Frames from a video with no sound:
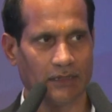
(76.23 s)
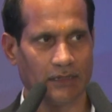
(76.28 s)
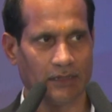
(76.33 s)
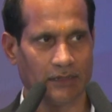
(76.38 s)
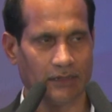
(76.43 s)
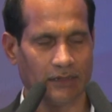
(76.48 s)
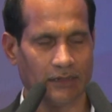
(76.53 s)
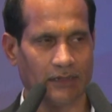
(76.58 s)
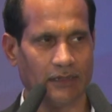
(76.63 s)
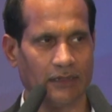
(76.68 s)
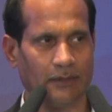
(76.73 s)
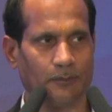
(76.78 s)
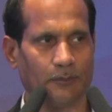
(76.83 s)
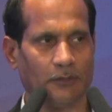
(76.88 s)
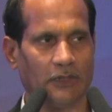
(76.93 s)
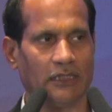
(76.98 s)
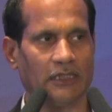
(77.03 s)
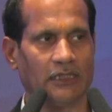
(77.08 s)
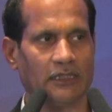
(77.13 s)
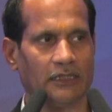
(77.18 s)

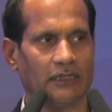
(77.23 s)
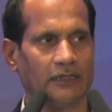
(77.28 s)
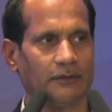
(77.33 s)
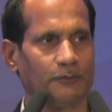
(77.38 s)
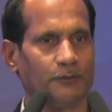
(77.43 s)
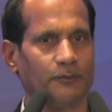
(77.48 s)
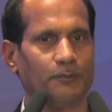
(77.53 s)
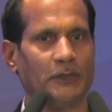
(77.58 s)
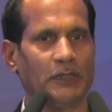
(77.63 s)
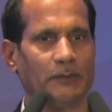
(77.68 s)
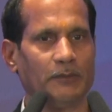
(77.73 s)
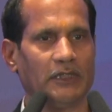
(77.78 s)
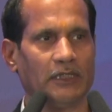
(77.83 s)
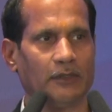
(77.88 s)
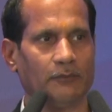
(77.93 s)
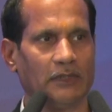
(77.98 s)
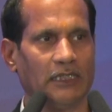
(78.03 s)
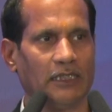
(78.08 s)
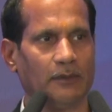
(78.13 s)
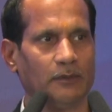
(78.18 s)
demand may be
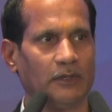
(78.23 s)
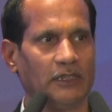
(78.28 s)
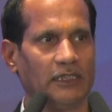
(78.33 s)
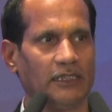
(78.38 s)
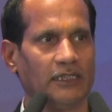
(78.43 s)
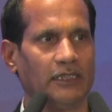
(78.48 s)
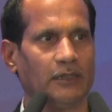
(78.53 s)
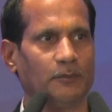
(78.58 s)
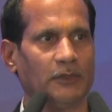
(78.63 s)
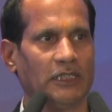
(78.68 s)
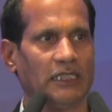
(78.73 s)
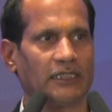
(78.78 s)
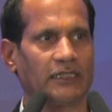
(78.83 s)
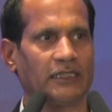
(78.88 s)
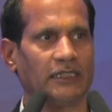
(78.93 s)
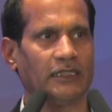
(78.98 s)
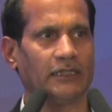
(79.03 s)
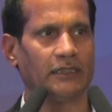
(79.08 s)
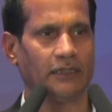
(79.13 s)
available in the market.